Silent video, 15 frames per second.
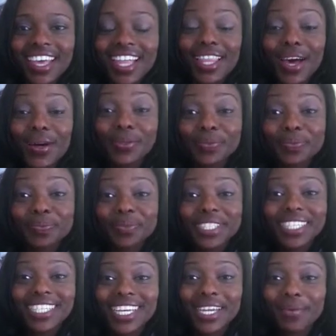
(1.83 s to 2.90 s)
Hello,
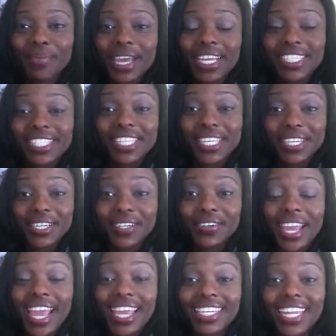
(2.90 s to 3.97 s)
LeNetta Banks here,
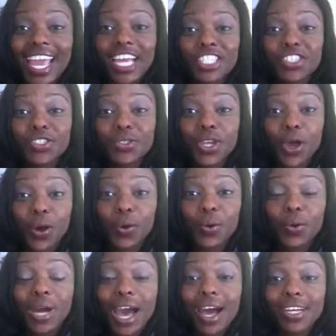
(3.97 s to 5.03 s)
and as you
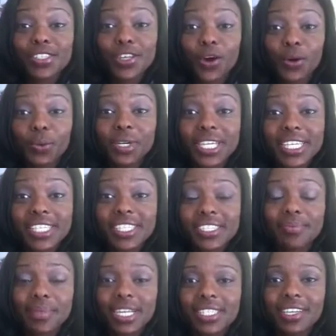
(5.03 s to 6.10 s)
know, October is
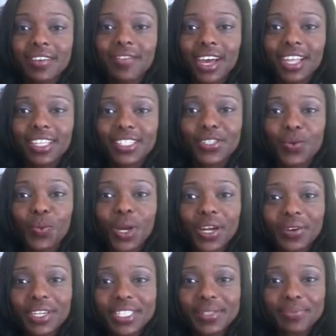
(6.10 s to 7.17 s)
Domestic Violence
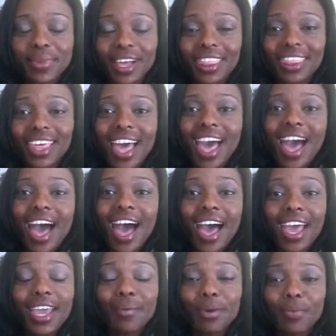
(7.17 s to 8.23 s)
Awareness Month.
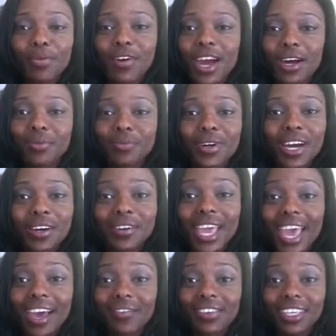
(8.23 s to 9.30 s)
I am a proud
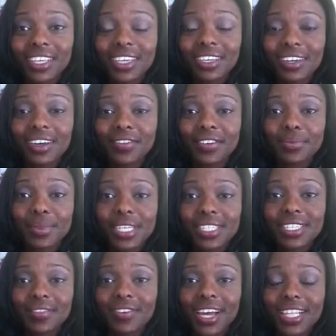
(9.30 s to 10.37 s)
advocate of
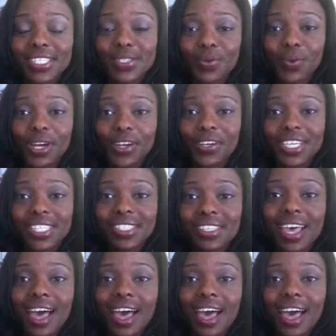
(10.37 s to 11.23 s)
domestic violence awareness.